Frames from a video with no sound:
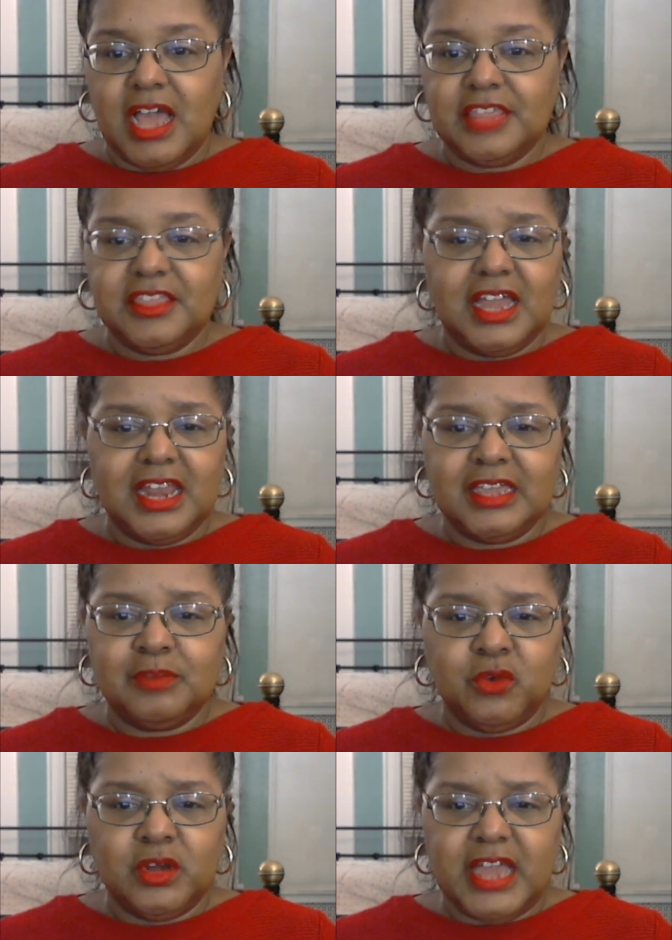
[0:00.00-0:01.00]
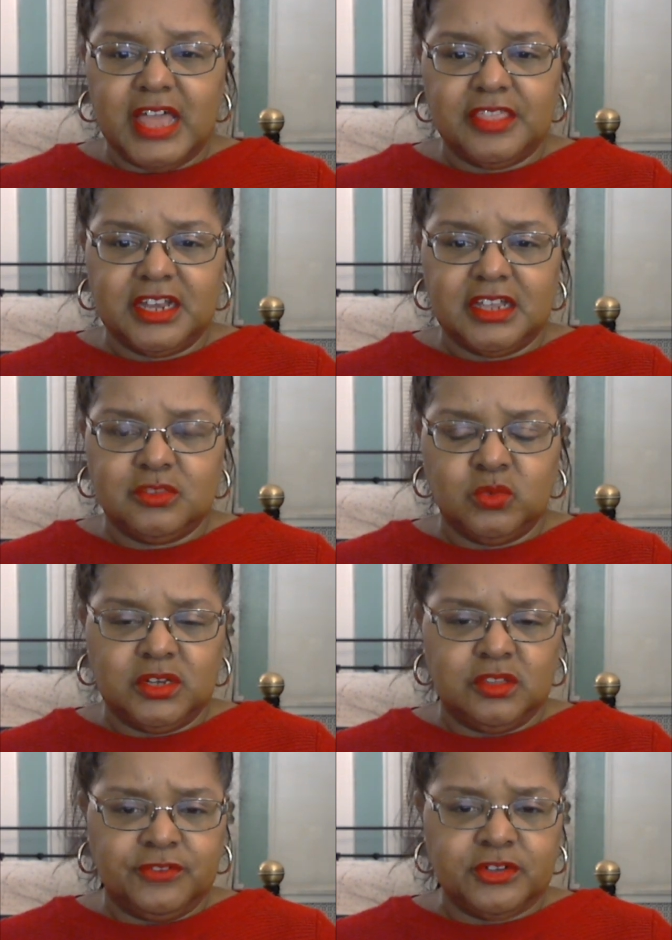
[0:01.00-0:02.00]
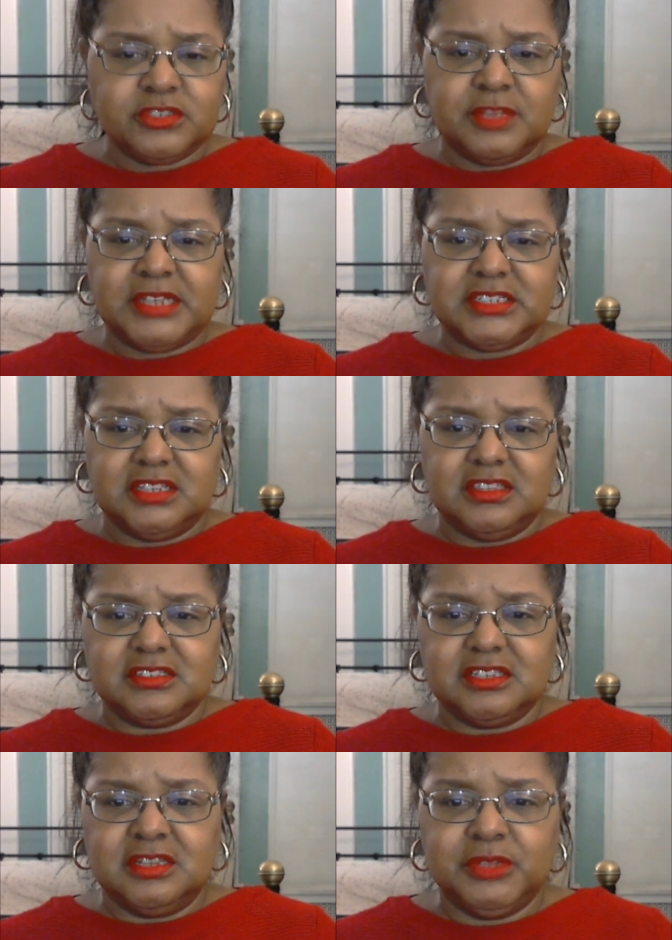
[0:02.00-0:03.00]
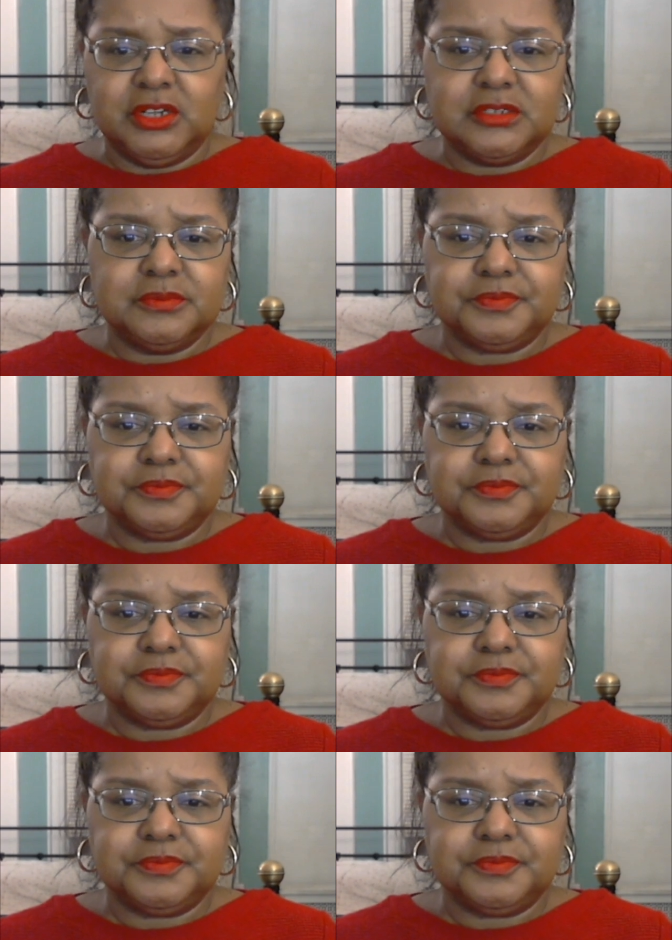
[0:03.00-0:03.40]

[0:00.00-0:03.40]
I think I like it more now than I when the first time I did this lip look.